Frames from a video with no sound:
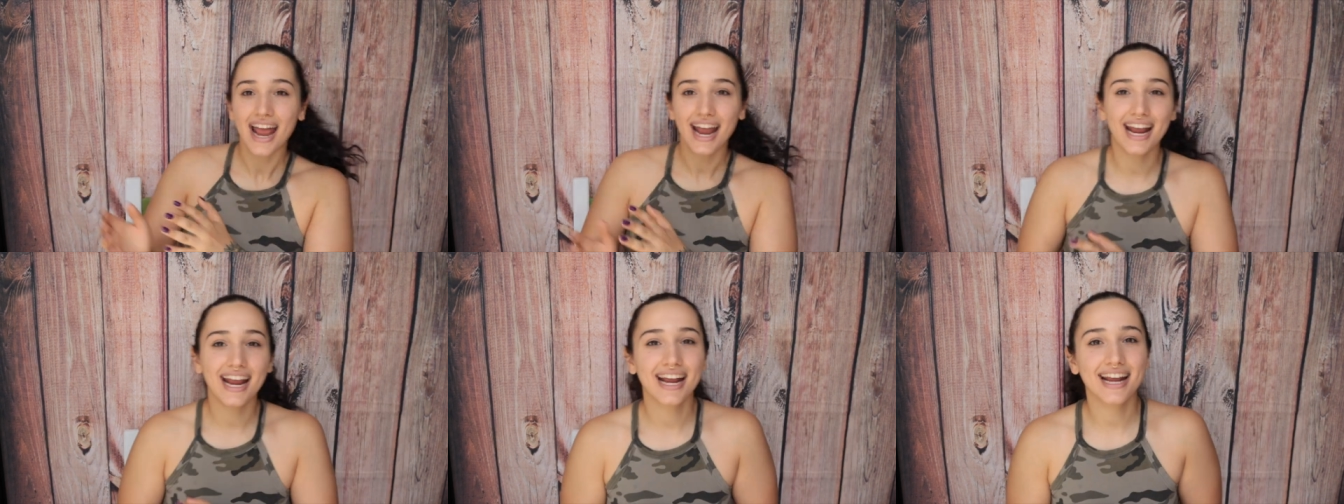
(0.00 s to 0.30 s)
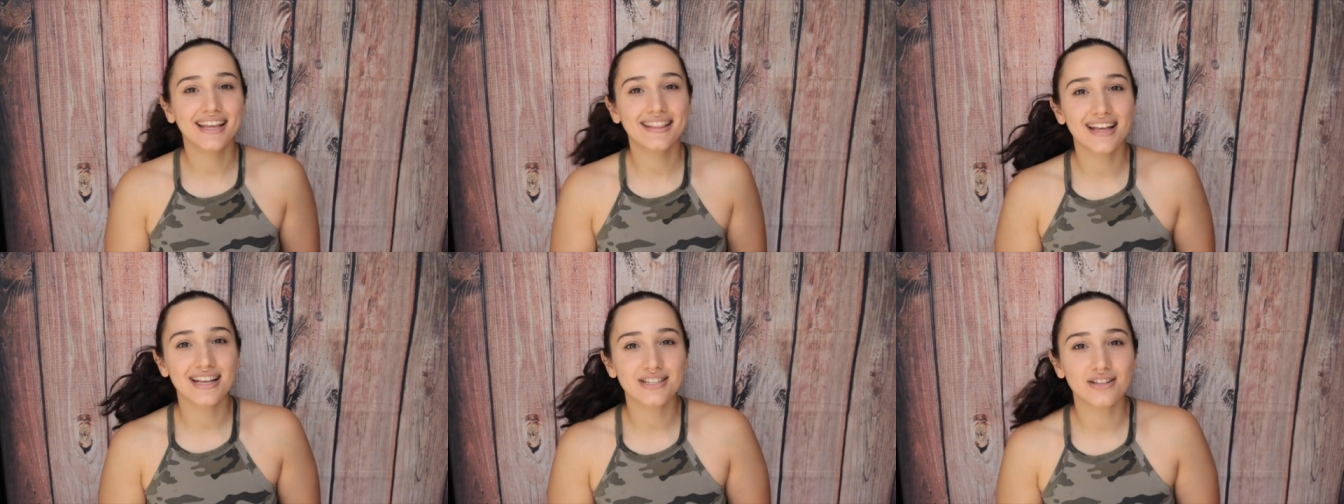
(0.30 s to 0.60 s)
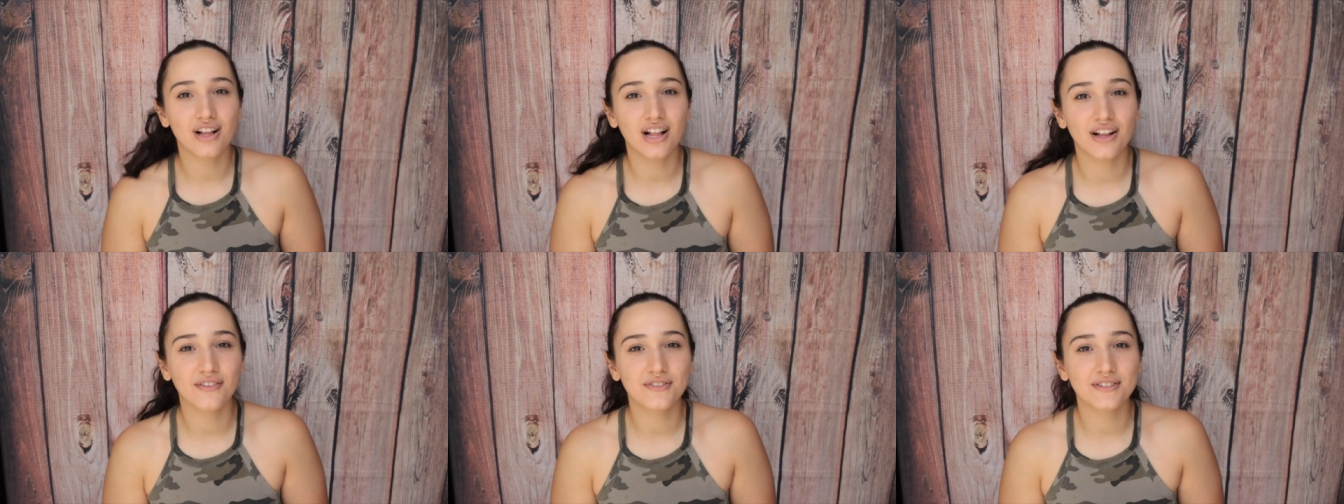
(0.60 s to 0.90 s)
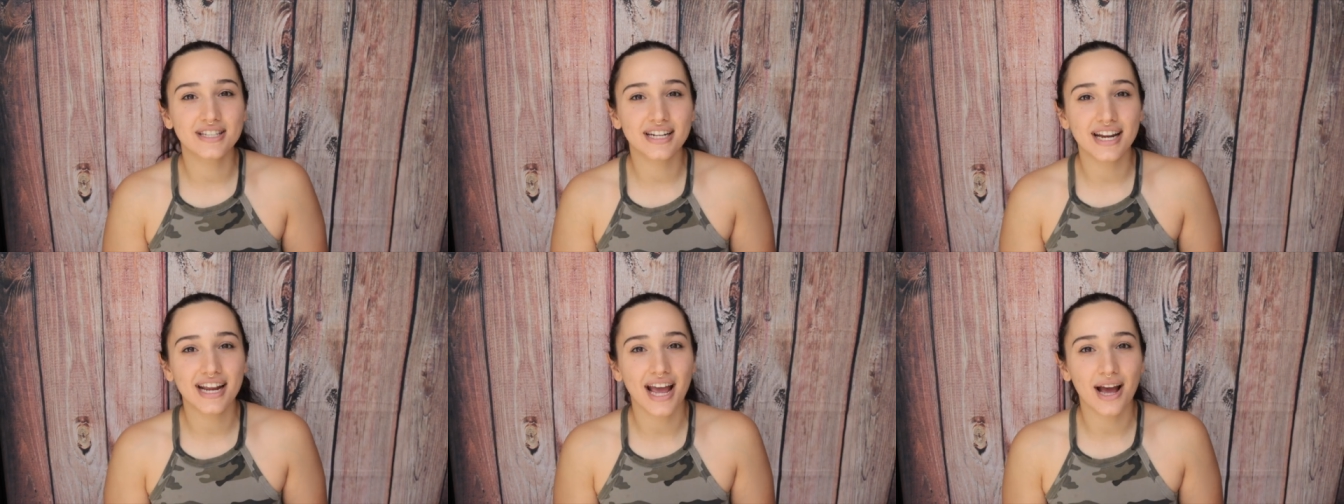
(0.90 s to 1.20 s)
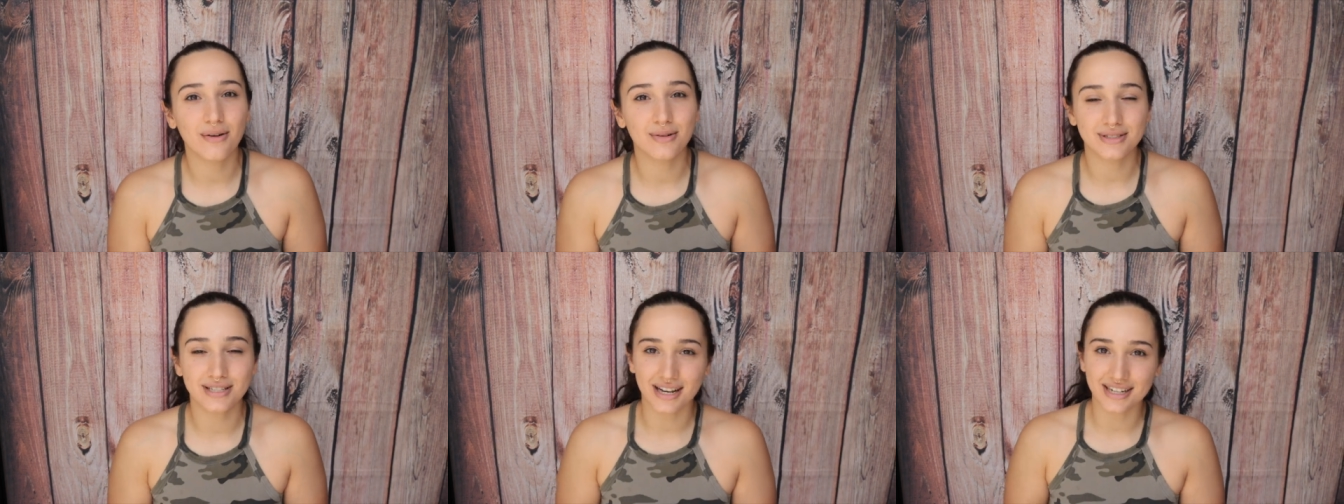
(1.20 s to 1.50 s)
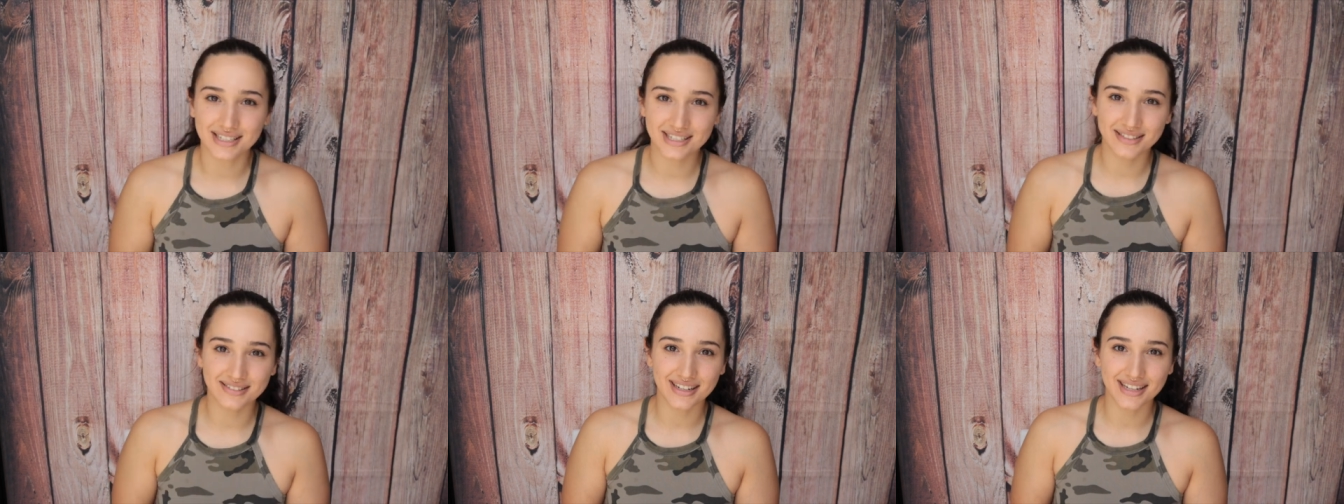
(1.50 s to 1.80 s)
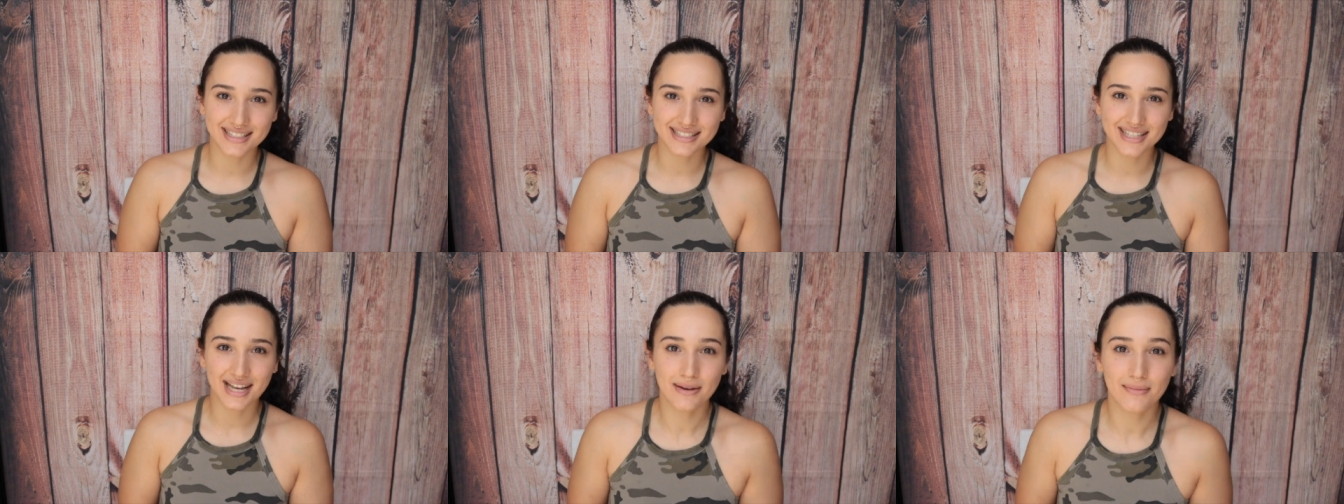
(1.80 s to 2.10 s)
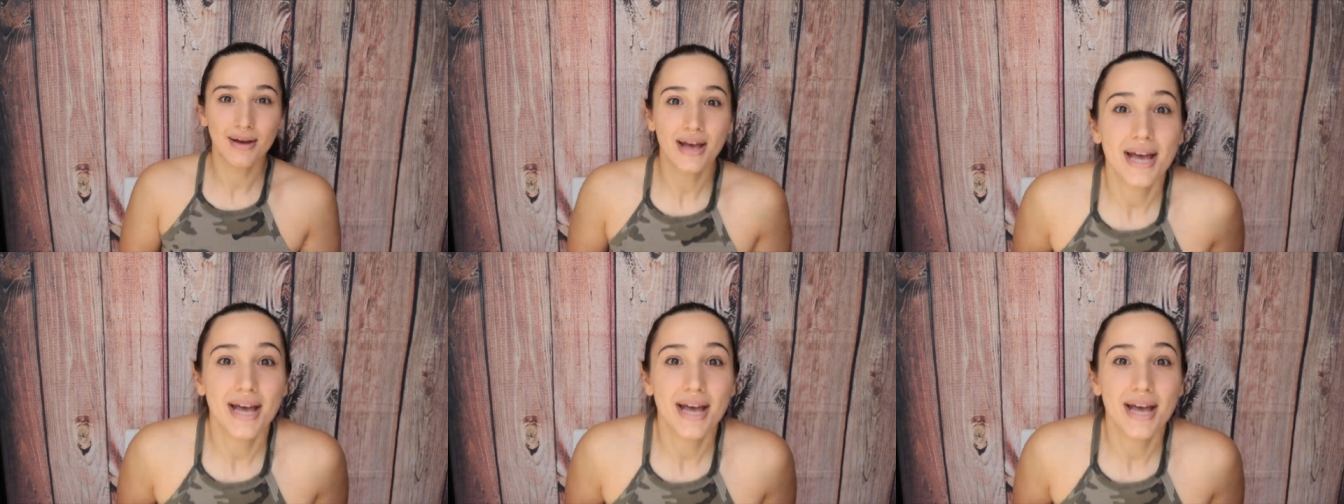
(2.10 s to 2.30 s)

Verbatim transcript: And that's all I have for today. I will talk to you next time.